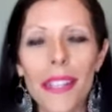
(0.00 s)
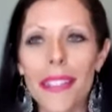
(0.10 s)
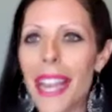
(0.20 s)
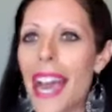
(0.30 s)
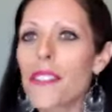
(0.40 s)

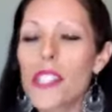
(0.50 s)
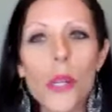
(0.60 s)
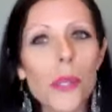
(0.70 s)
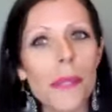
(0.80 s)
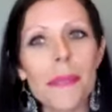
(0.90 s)
they have to
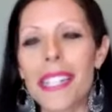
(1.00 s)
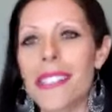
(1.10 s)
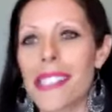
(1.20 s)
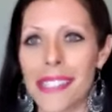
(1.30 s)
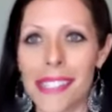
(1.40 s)
know something
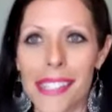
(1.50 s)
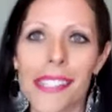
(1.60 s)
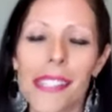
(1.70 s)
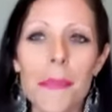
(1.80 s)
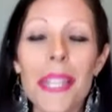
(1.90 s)
else
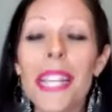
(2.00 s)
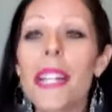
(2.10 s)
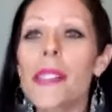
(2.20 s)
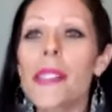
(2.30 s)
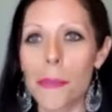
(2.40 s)
exists, something
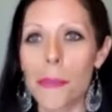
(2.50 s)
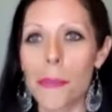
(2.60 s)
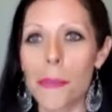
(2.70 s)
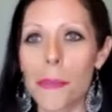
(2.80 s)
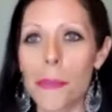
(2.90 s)
else is
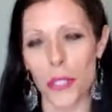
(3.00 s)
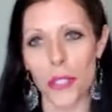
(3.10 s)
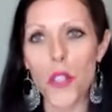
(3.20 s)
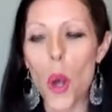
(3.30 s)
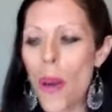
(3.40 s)
possible. You
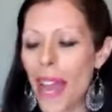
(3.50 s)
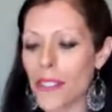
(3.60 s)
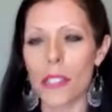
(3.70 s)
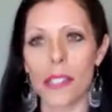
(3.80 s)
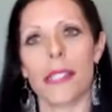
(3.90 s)
don't have
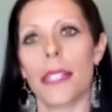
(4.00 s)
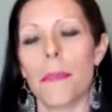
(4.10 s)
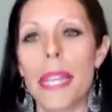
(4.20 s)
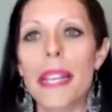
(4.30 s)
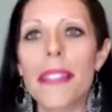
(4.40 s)
to
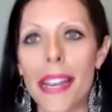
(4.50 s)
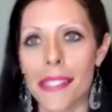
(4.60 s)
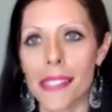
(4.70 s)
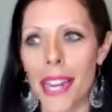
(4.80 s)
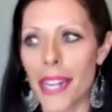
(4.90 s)
constantly be in that
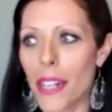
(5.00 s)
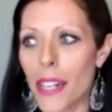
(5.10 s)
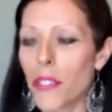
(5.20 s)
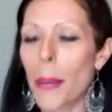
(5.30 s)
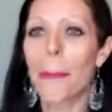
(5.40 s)
state of
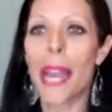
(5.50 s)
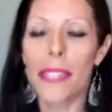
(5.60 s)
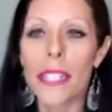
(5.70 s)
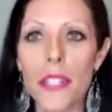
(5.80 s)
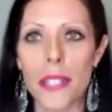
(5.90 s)

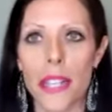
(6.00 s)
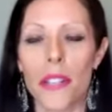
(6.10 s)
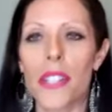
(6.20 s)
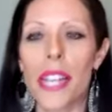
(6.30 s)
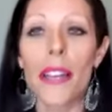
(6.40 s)
comparing yourself
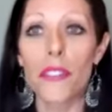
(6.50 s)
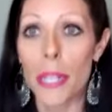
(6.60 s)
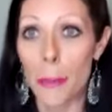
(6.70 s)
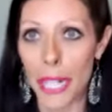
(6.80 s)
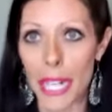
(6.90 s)
to
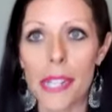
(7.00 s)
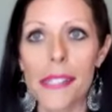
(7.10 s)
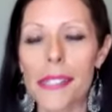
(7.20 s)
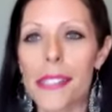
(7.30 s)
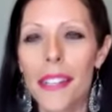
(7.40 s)
everybody
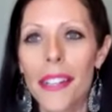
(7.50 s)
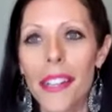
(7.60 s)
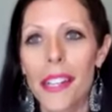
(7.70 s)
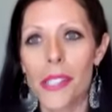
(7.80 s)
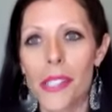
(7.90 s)
else.
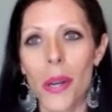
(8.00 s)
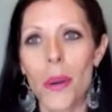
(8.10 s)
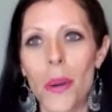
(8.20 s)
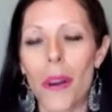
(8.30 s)
So